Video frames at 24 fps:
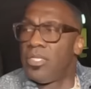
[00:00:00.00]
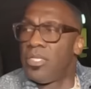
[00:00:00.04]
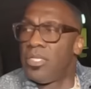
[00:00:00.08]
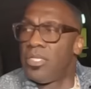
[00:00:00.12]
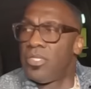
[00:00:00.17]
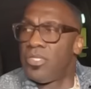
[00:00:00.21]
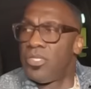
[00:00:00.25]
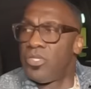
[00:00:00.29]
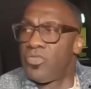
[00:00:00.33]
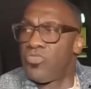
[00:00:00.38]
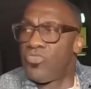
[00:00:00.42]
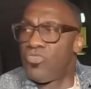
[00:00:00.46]

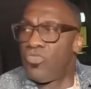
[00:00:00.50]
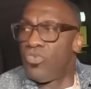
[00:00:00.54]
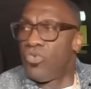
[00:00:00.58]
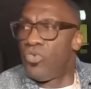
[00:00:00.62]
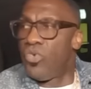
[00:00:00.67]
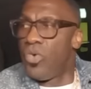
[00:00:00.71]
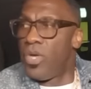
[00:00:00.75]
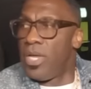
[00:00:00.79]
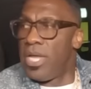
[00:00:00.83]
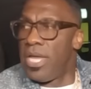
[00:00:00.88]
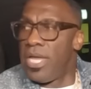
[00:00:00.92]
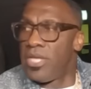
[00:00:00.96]
Is it
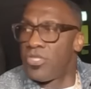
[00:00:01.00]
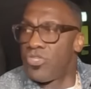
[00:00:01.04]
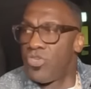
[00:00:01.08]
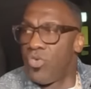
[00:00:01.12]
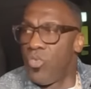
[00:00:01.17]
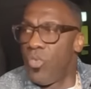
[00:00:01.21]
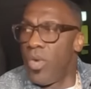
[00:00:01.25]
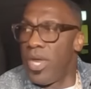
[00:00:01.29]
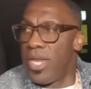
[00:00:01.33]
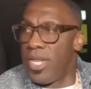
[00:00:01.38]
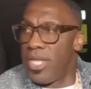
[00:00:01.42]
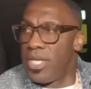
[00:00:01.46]
true at
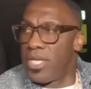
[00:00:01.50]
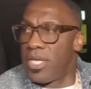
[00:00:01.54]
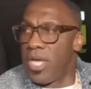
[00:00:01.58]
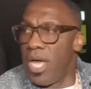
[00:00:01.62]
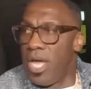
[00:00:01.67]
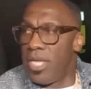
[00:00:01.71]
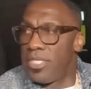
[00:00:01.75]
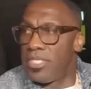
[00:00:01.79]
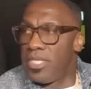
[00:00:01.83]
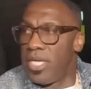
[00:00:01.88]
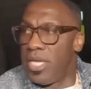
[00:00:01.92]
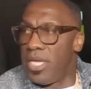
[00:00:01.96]
your wedding
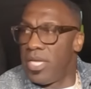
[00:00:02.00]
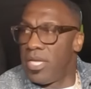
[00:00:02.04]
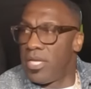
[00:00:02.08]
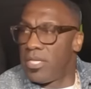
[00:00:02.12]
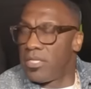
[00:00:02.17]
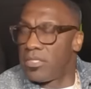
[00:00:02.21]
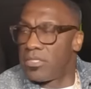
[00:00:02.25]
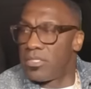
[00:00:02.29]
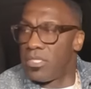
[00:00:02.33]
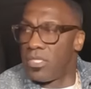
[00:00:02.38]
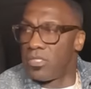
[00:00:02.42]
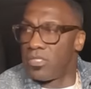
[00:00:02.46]
Kanye
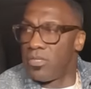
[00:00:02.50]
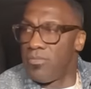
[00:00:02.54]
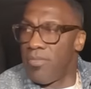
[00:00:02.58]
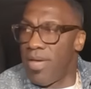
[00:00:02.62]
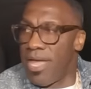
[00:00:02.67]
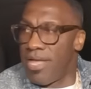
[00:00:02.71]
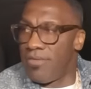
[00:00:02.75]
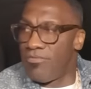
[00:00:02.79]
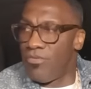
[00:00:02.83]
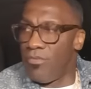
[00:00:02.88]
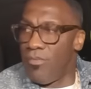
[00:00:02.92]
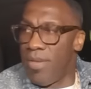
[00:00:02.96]
took the
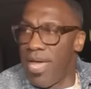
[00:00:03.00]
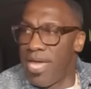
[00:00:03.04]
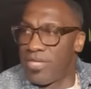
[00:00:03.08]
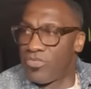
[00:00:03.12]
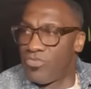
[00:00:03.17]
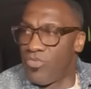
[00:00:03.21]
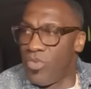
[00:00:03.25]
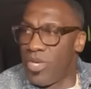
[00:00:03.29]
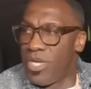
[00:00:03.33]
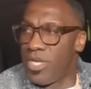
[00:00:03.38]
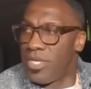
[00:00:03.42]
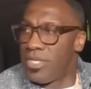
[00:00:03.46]
mic from
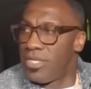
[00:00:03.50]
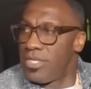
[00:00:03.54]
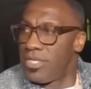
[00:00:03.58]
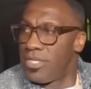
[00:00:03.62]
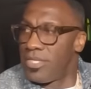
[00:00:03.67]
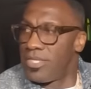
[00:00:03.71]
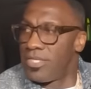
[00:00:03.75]
Maxwell?